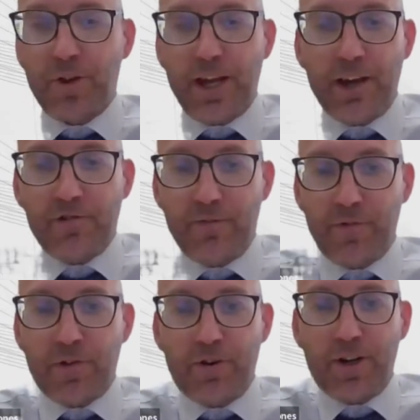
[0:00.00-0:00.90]
for the
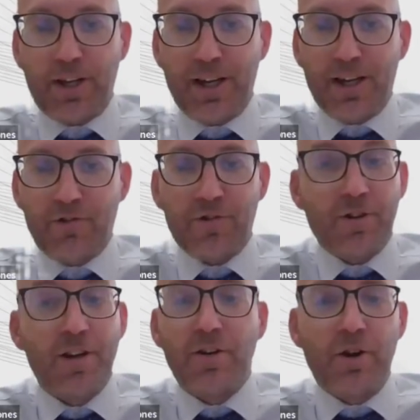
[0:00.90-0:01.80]
asset for 3 years,
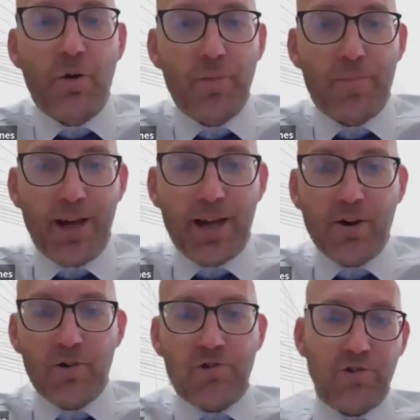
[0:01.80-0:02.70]
no repair
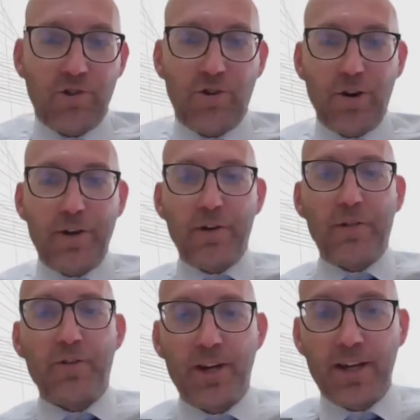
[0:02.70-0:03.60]
costs at all in
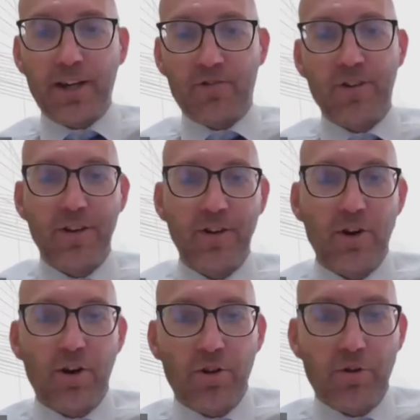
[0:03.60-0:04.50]
the 3 years
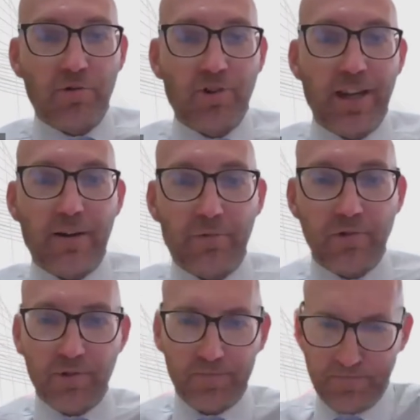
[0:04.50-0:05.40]
on those
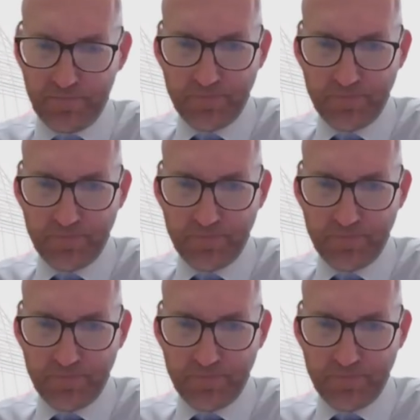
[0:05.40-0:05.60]
accounts.